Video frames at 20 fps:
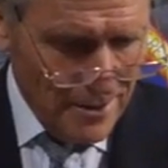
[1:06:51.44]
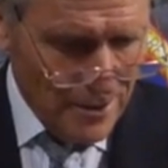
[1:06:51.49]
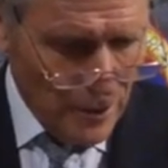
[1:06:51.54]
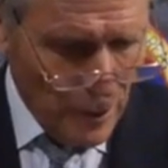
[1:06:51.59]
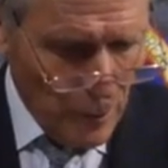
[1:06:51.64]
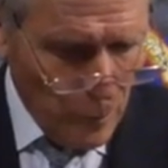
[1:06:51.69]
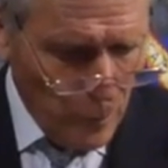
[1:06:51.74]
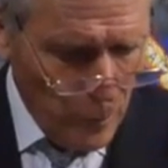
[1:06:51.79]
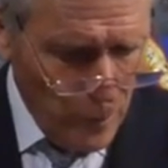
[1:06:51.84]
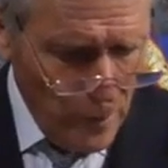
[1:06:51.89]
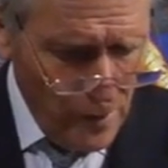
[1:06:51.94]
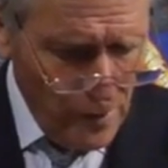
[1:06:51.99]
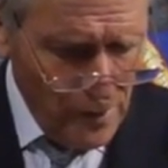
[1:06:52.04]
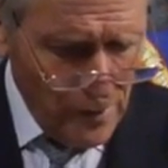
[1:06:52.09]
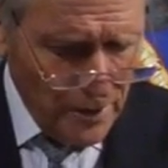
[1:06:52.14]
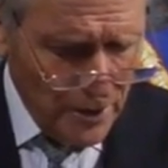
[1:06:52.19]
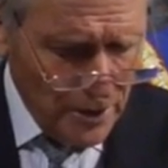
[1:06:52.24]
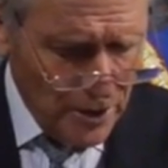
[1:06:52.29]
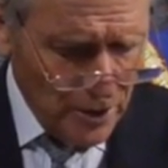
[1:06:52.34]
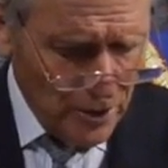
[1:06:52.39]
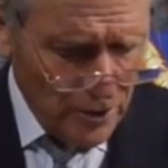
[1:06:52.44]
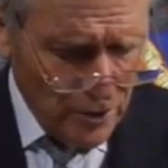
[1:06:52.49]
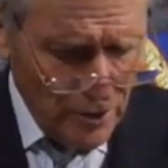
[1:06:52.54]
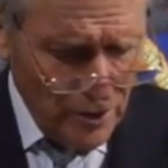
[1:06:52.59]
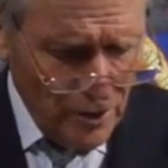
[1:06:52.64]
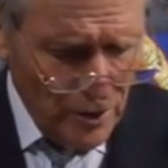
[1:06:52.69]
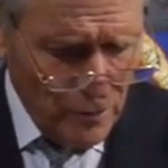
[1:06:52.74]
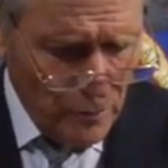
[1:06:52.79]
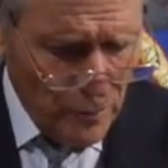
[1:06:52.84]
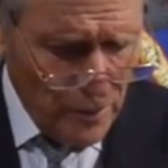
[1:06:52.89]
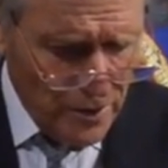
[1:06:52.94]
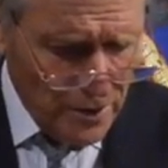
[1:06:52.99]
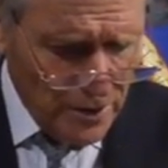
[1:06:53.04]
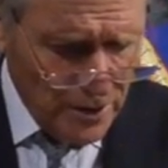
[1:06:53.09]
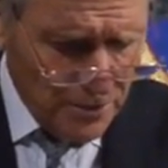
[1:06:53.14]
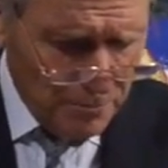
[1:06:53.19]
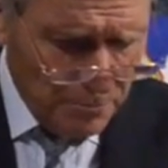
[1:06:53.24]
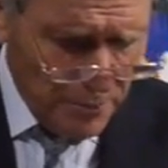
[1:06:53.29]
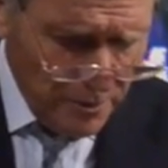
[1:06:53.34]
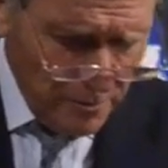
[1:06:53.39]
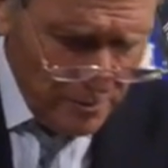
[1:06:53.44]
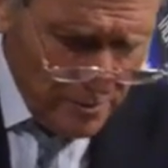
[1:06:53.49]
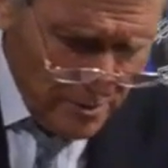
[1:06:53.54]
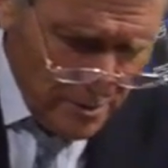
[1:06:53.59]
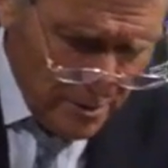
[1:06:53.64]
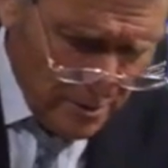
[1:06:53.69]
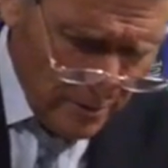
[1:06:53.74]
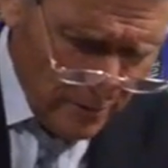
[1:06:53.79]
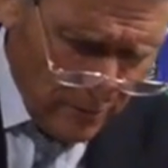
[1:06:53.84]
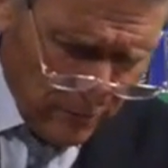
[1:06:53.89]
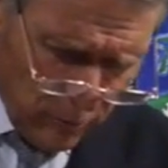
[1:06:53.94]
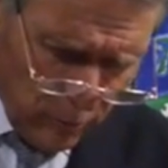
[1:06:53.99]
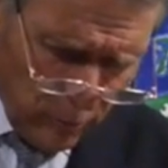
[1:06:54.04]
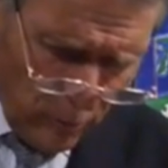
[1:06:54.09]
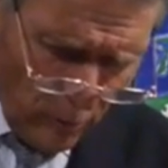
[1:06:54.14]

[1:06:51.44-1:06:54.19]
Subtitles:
The world is stirred with the spirit of